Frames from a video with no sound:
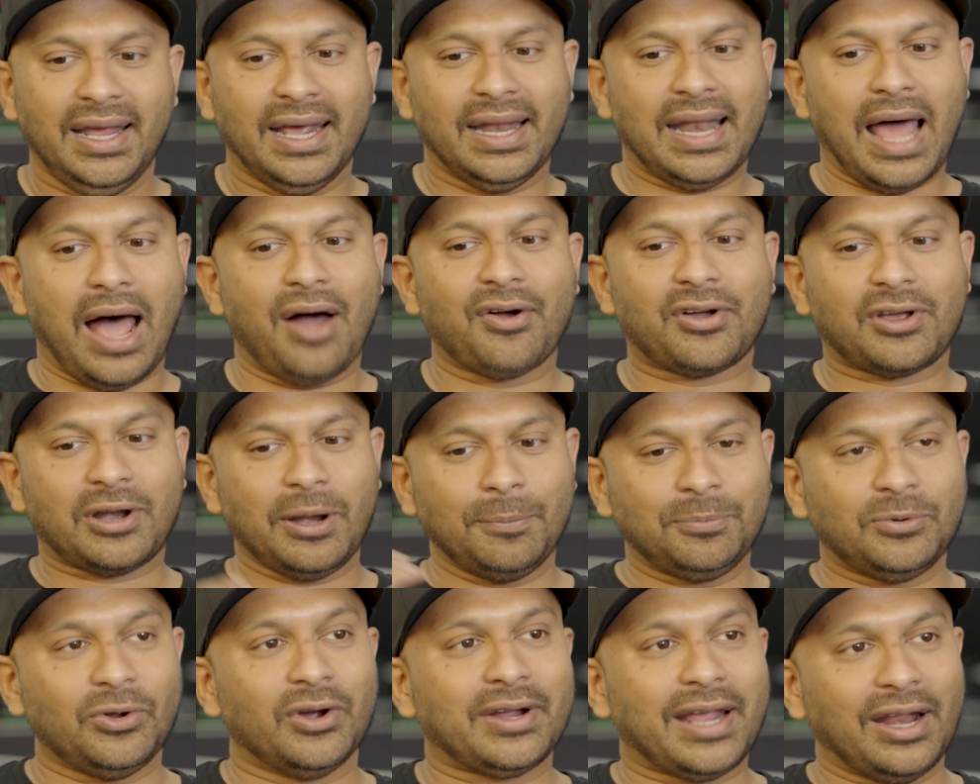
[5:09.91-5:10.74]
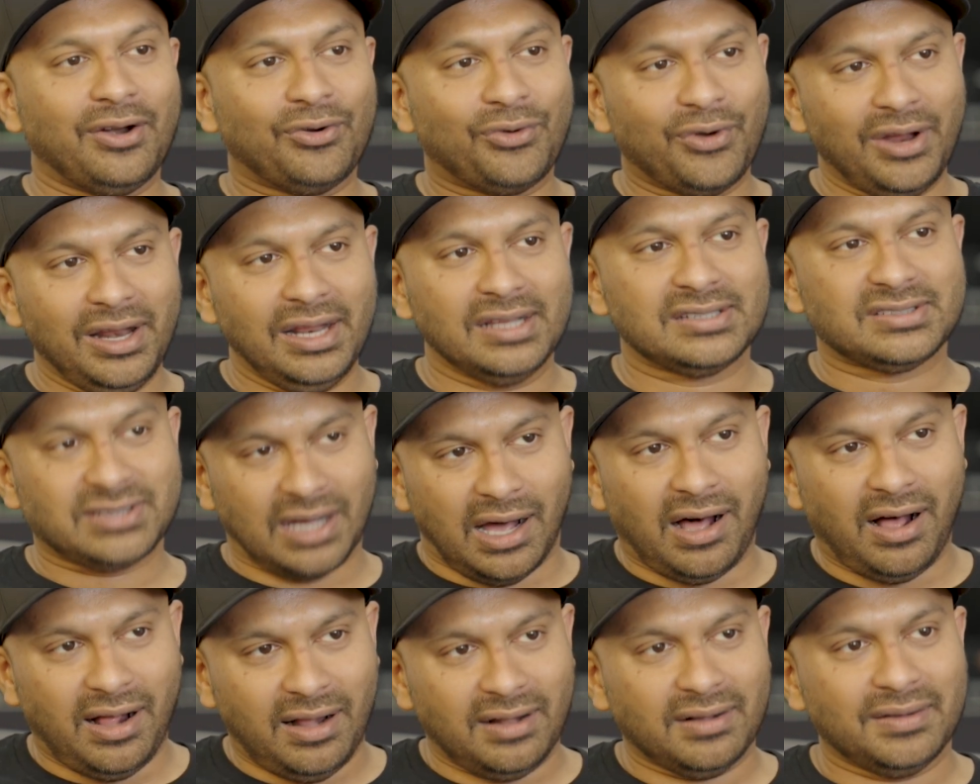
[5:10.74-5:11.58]
and how crypto can really
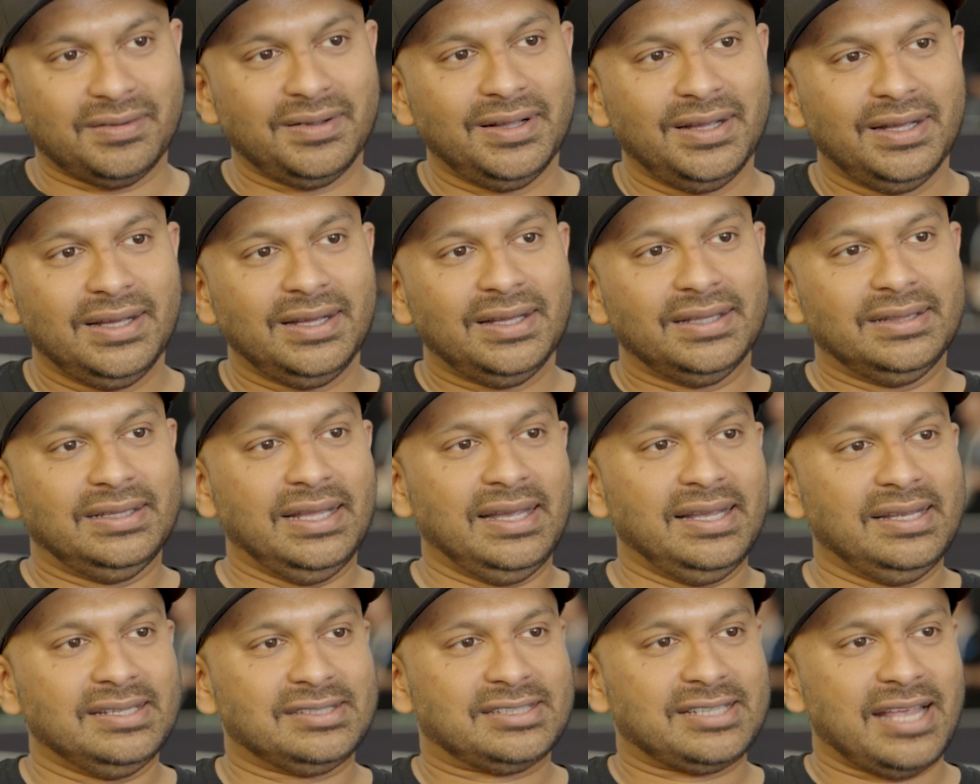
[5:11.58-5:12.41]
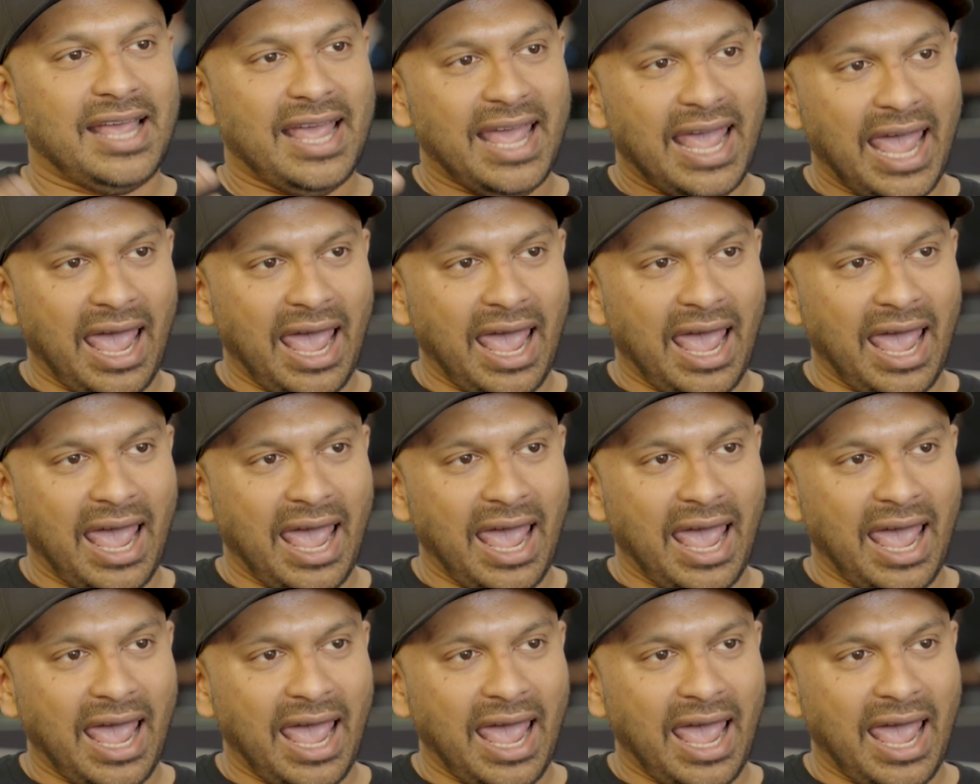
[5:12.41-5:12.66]
solve these